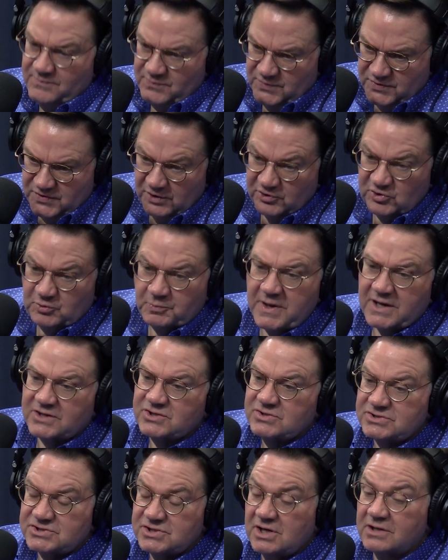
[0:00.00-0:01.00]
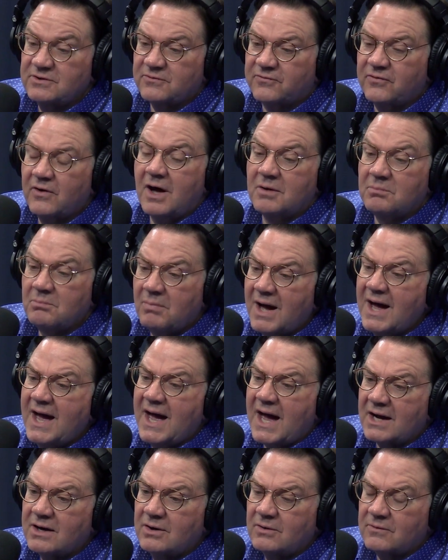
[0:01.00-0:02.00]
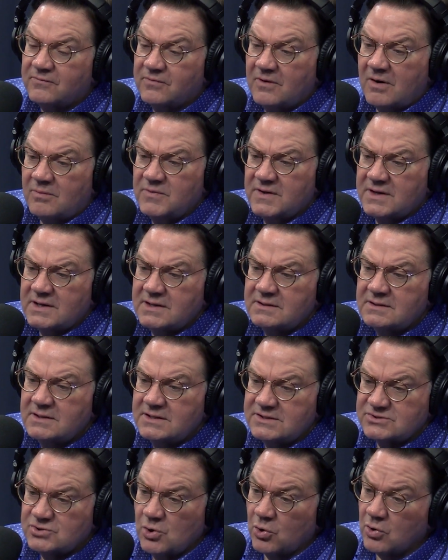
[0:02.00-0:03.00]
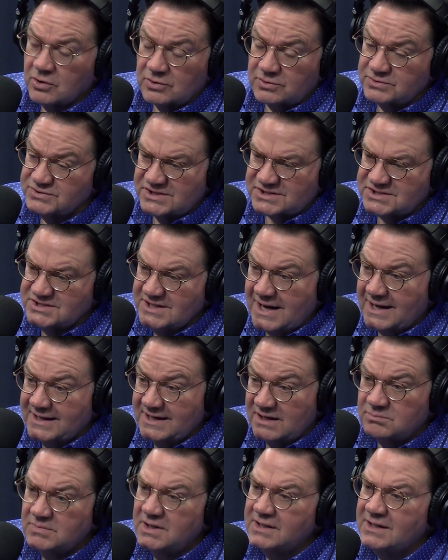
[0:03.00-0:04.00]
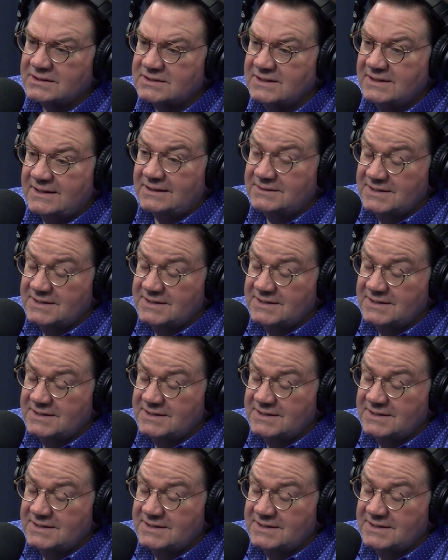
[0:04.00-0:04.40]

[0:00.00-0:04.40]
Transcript: those pictures on the front and back are from the Historical Society in Middletown.